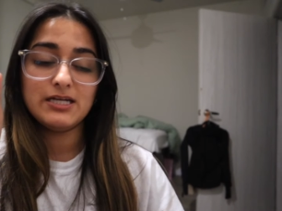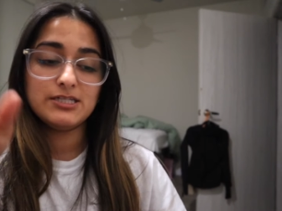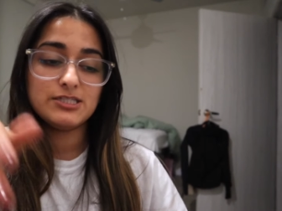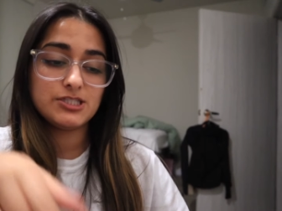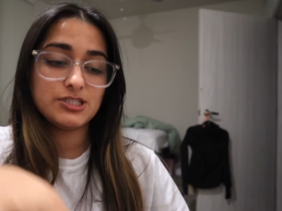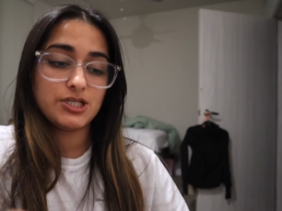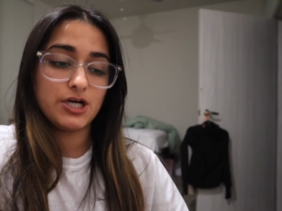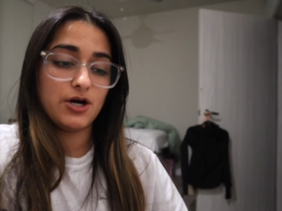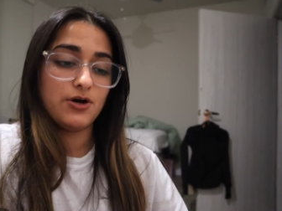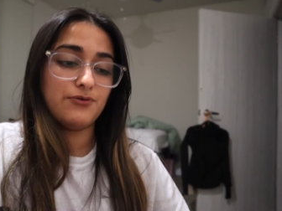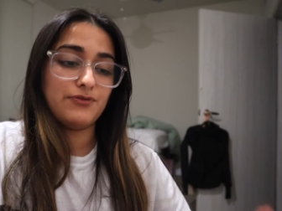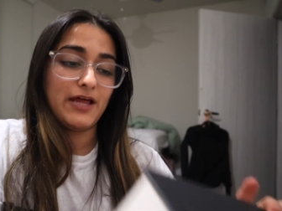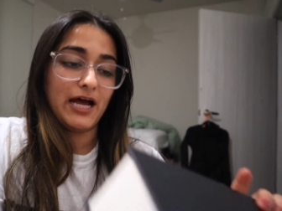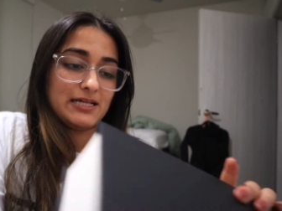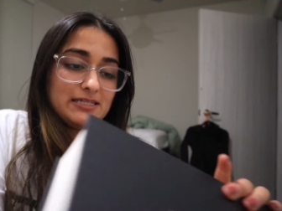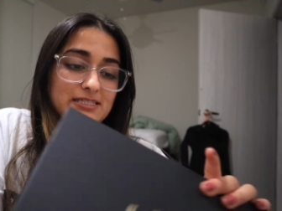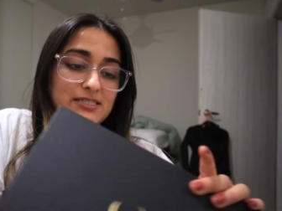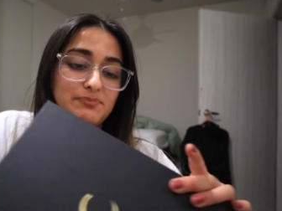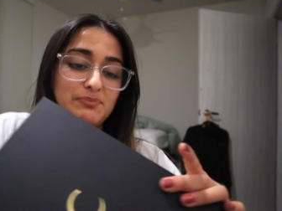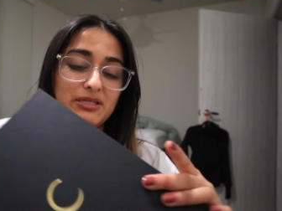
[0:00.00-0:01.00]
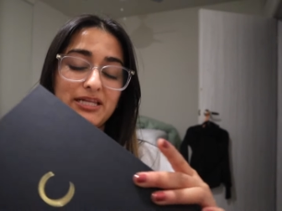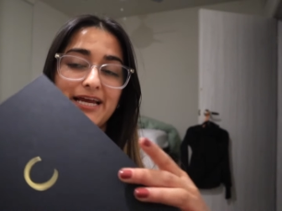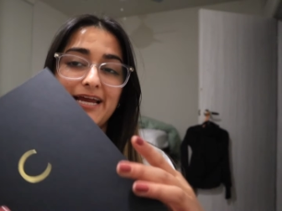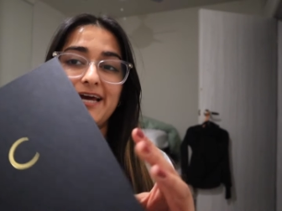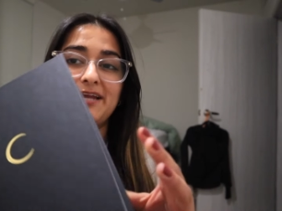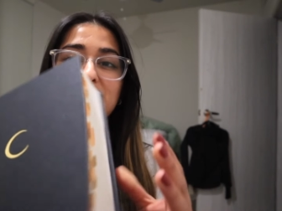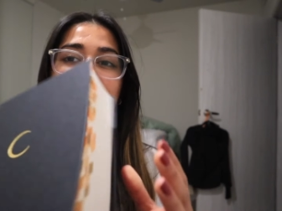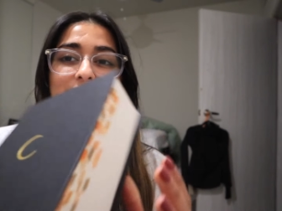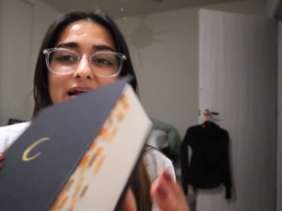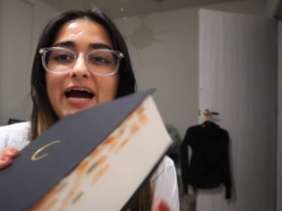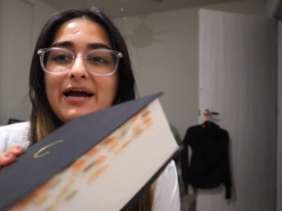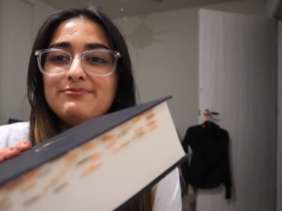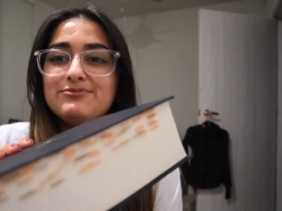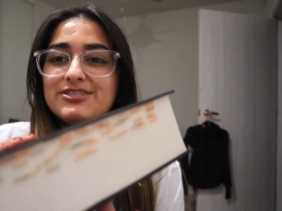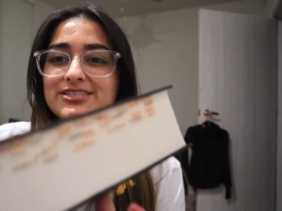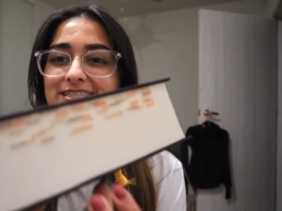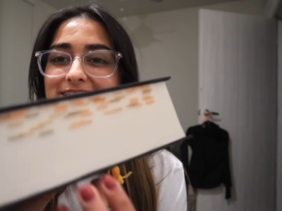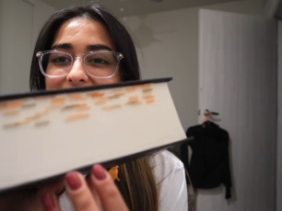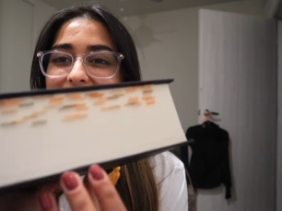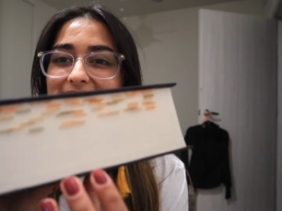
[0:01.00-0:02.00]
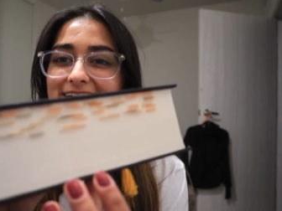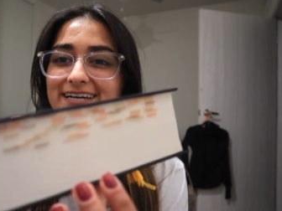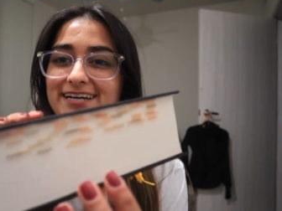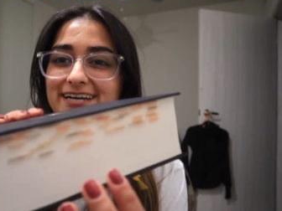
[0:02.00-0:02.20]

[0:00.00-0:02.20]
so that's the plan, but I'm just,